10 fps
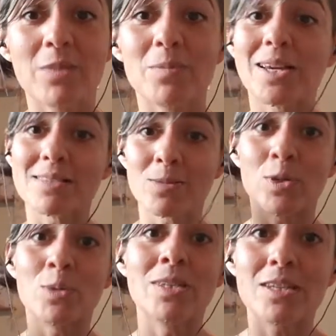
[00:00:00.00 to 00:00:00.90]
Because the
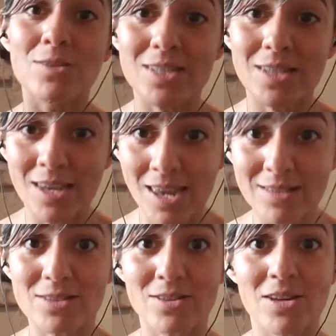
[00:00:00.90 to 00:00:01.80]
moment that you say
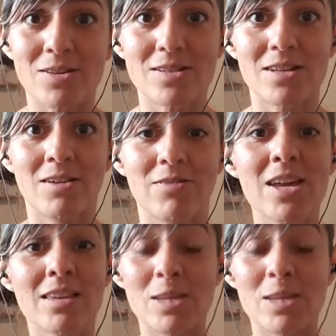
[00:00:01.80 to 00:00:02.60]
yes to yourself,